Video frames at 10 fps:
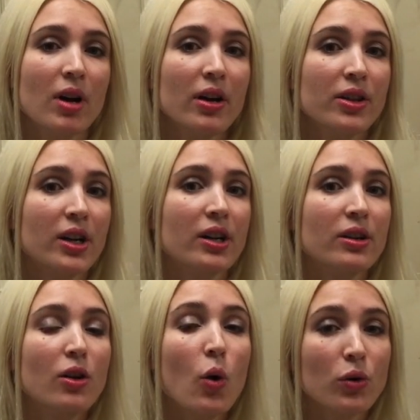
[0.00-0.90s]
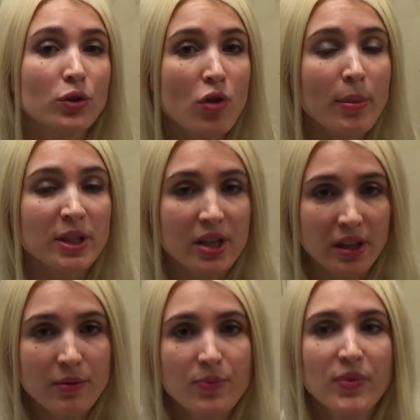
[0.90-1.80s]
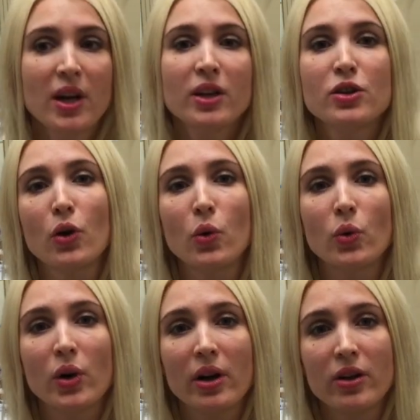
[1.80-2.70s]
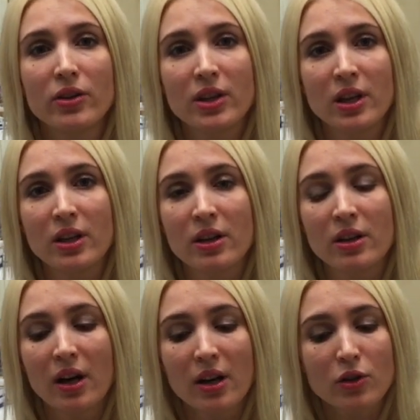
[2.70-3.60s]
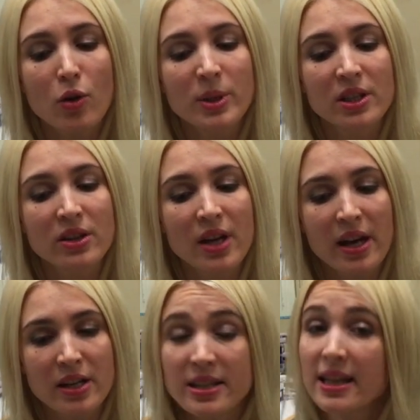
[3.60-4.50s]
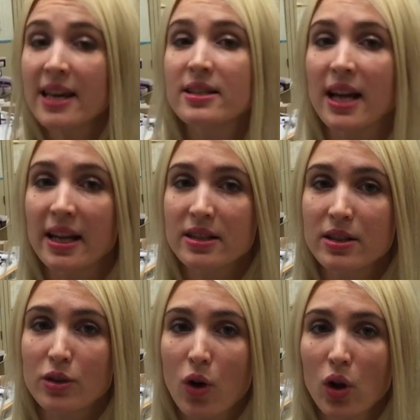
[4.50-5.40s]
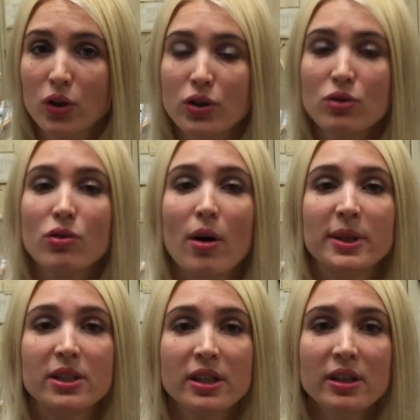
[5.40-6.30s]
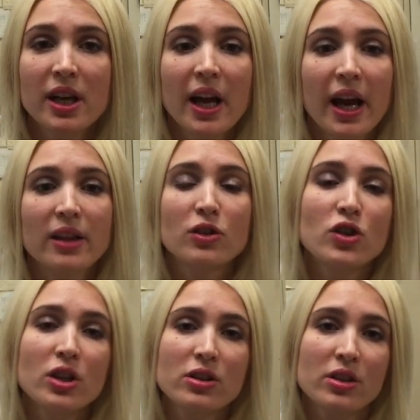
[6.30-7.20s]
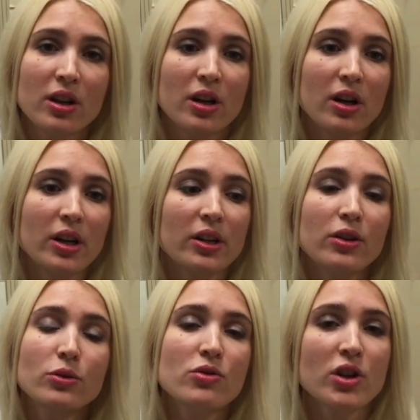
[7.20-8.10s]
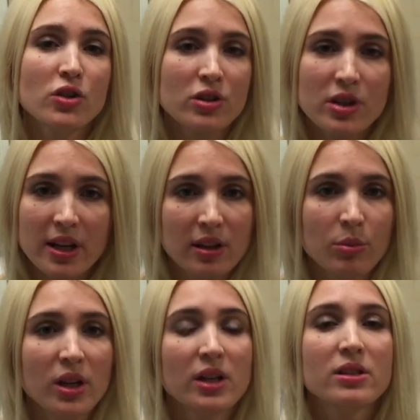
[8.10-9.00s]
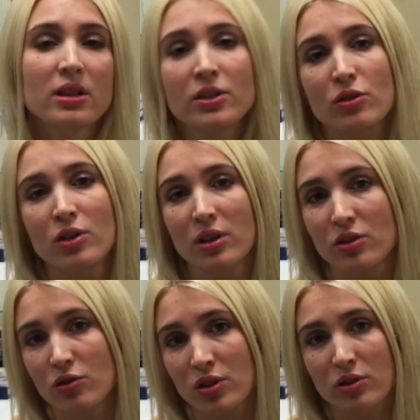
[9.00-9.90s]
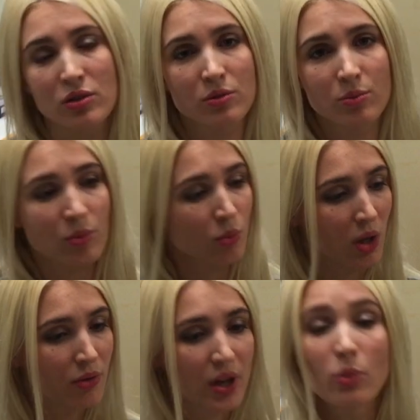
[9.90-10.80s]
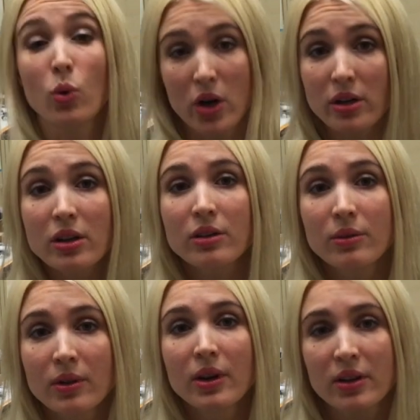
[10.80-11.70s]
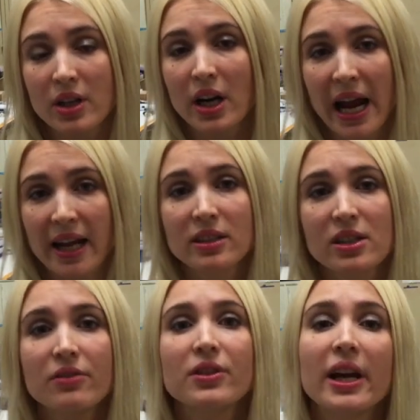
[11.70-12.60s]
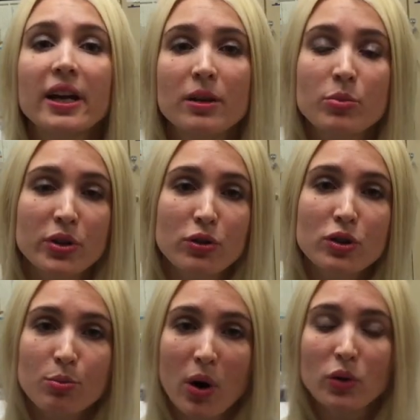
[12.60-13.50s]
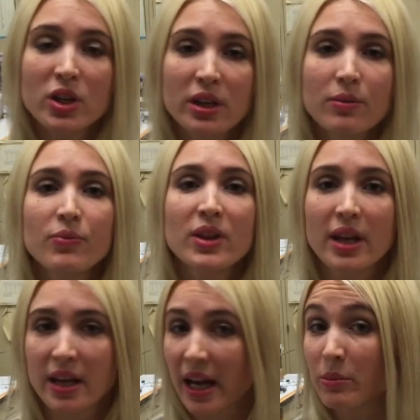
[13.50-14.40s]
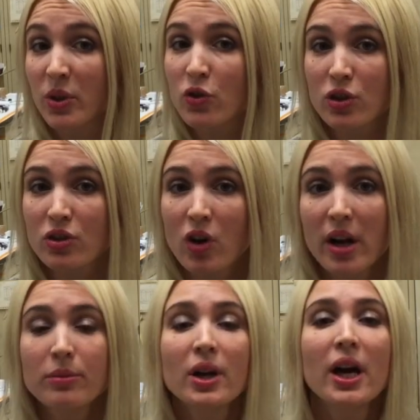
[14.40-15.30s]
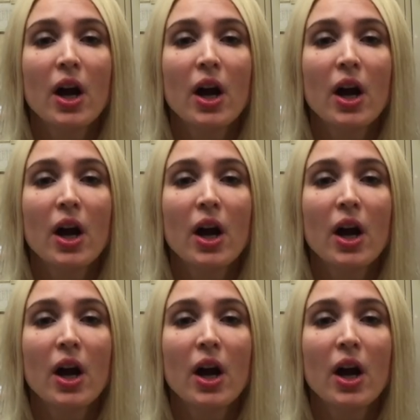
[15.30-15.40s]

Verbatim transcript: uh, they're called chromatin. So the uh, chromatin that is less dense is called euchromatin, and the genes that are in those regions, they can be easily, uh, well, they work, they're active, they can produce protein, they can be transcribed,